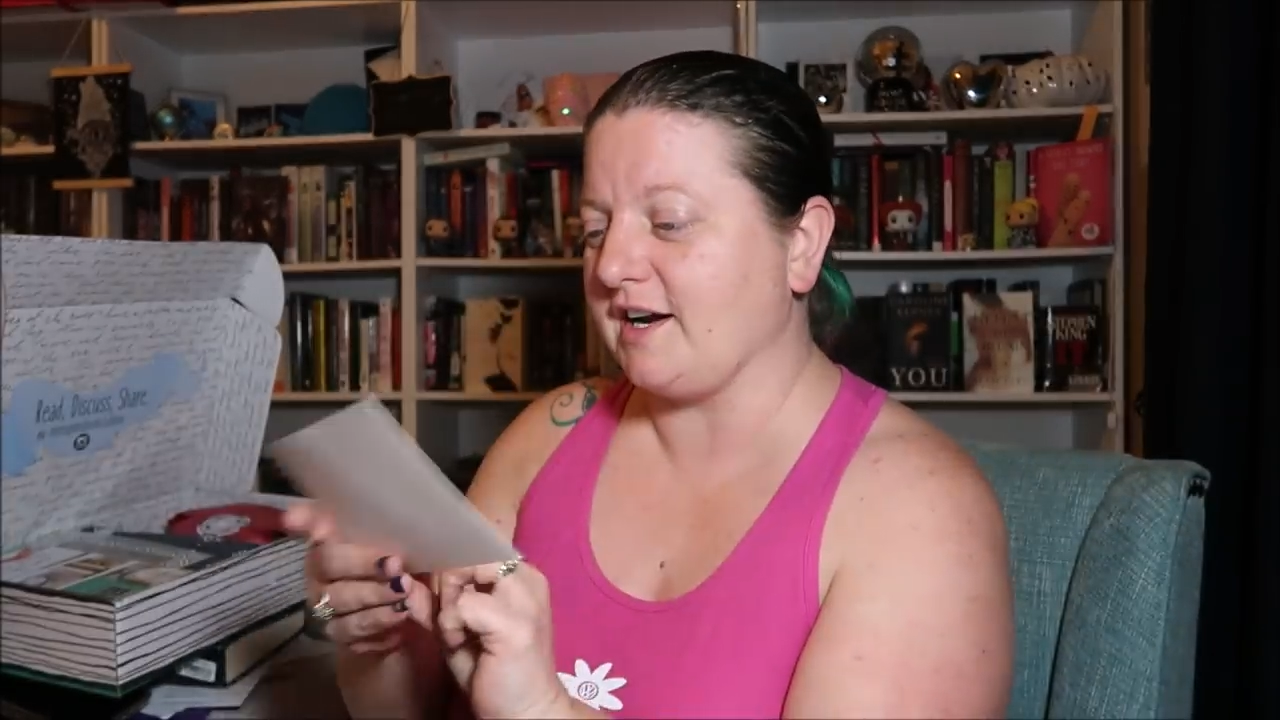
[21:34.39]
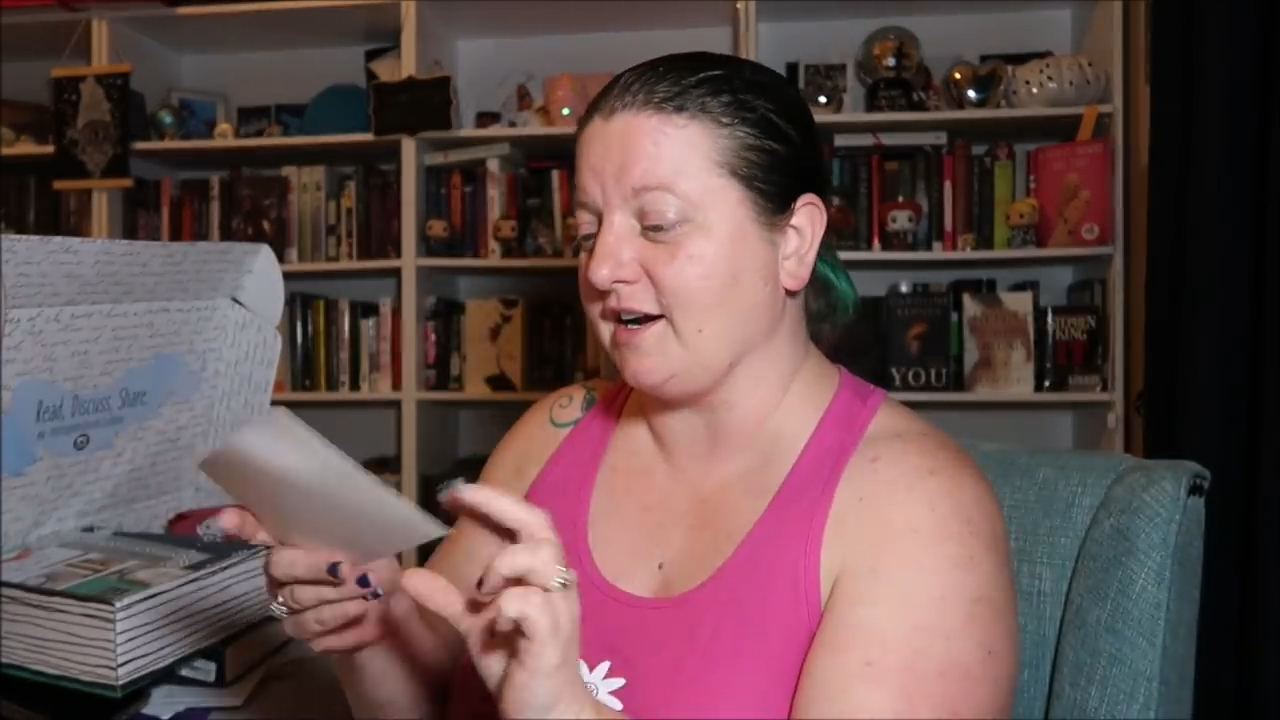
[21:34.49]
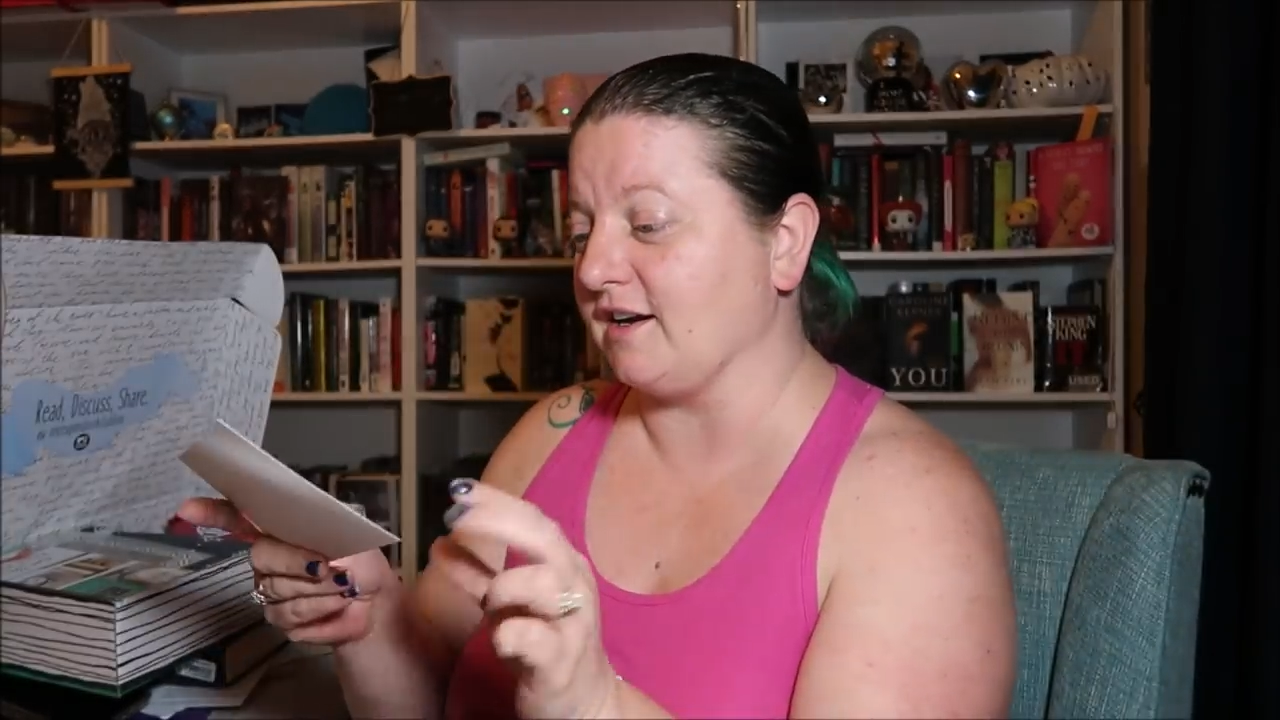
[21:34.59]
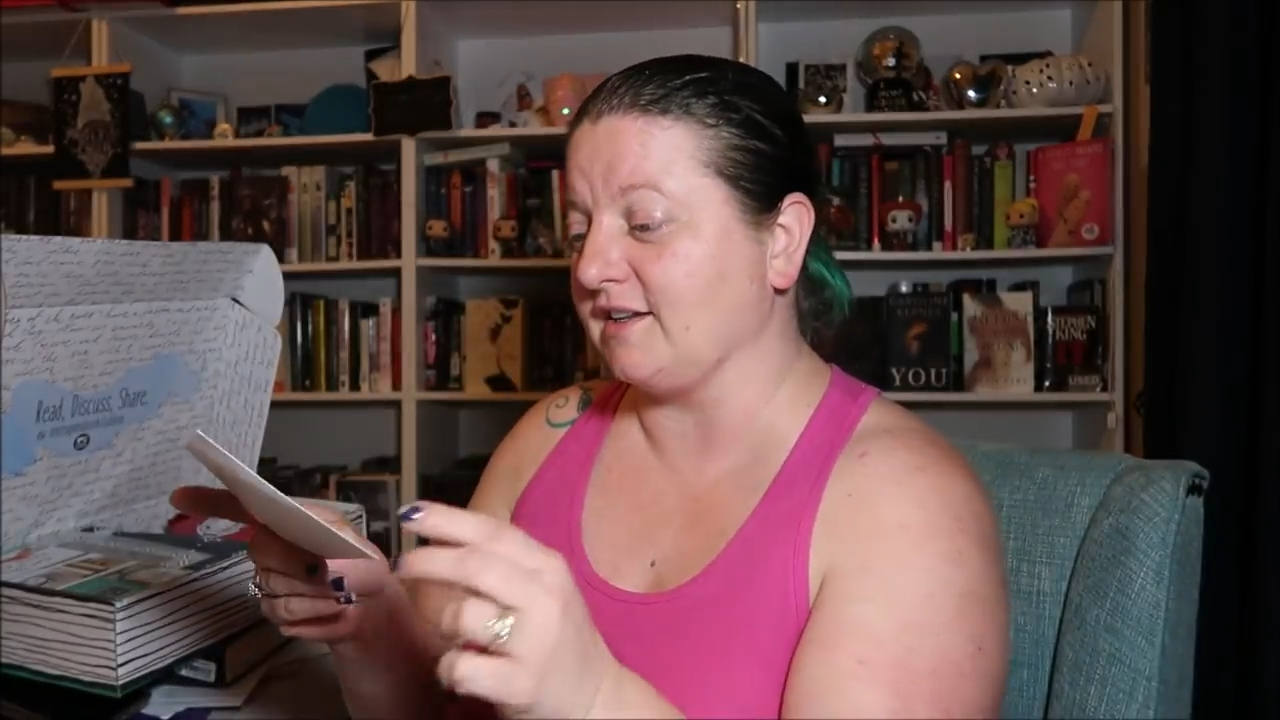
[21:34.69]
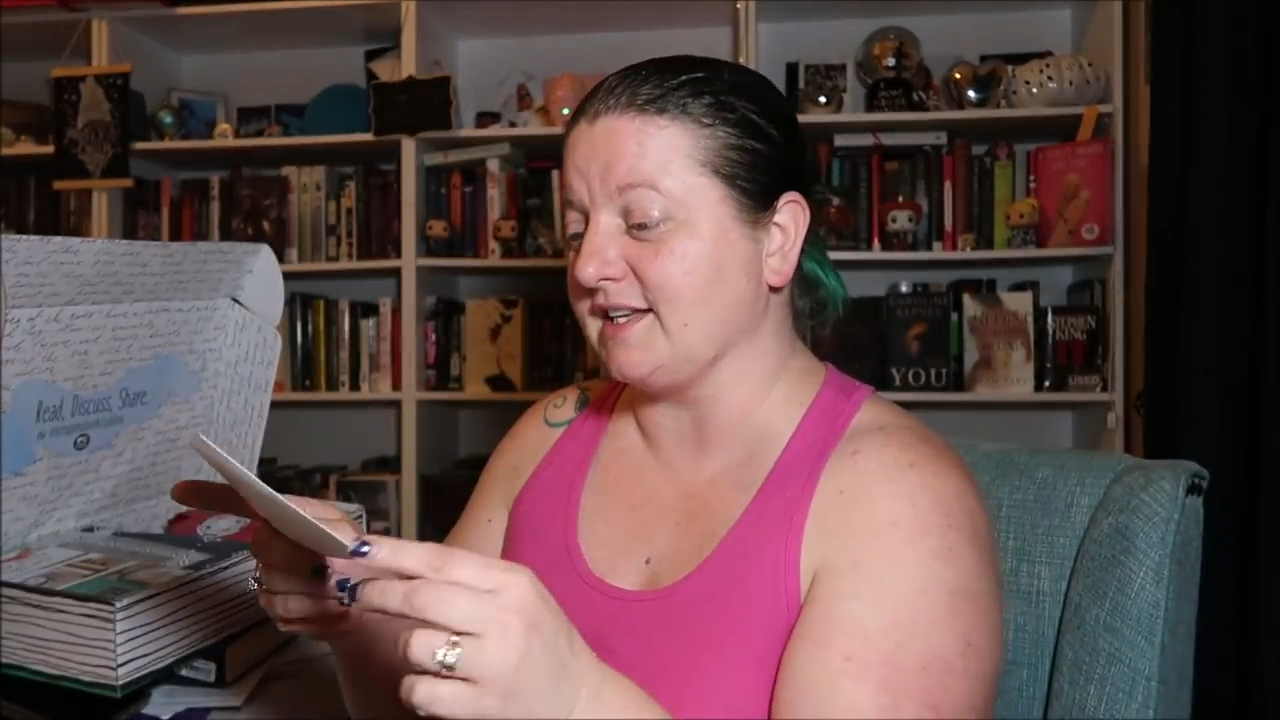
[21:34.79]

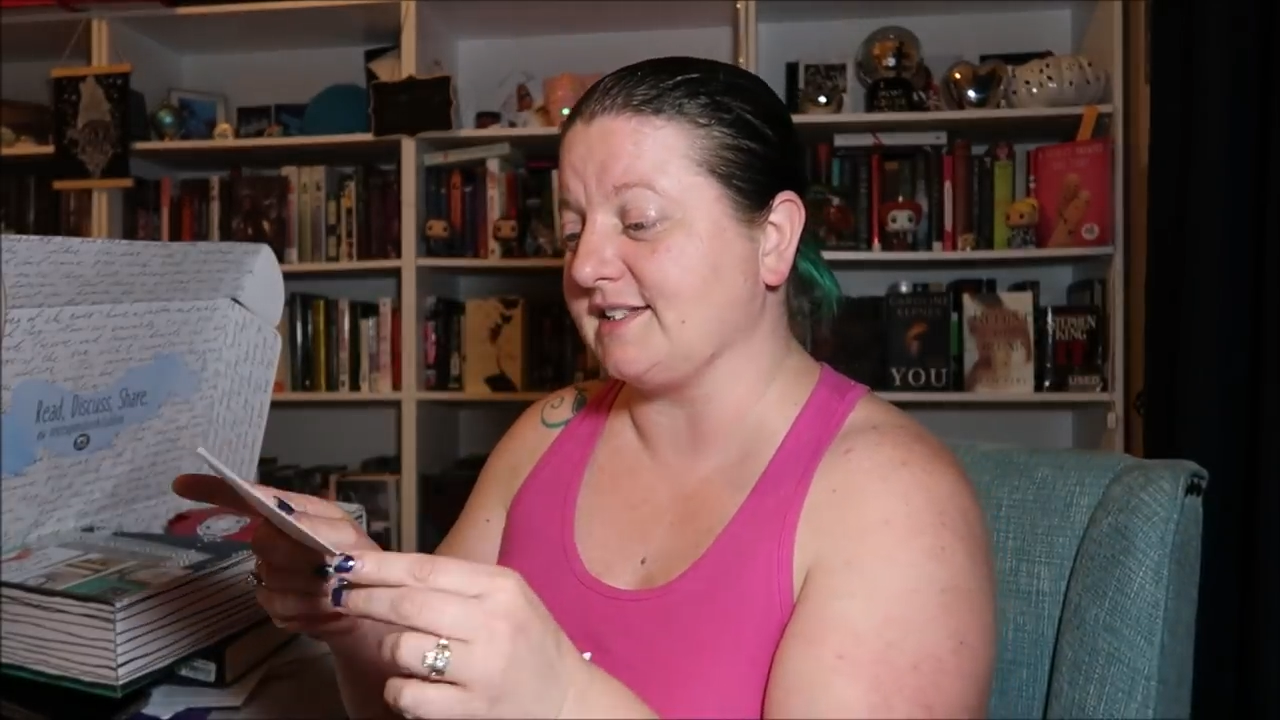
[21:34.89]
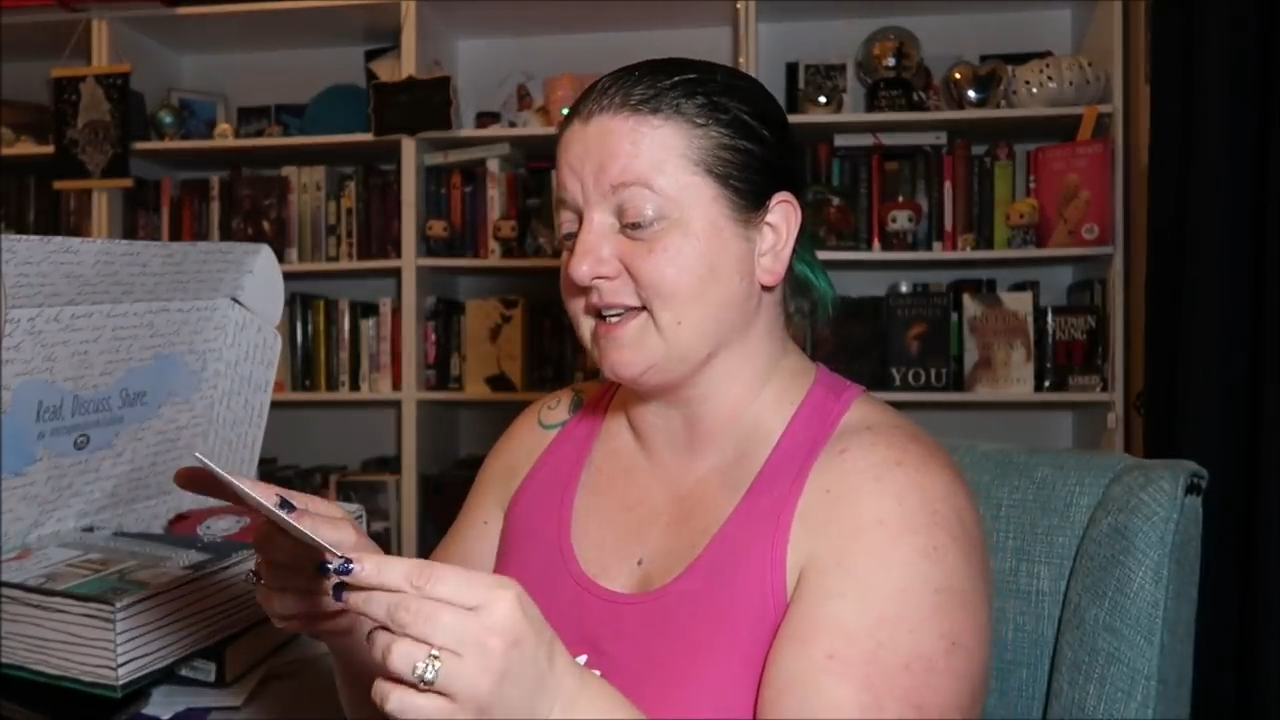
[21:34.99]
here that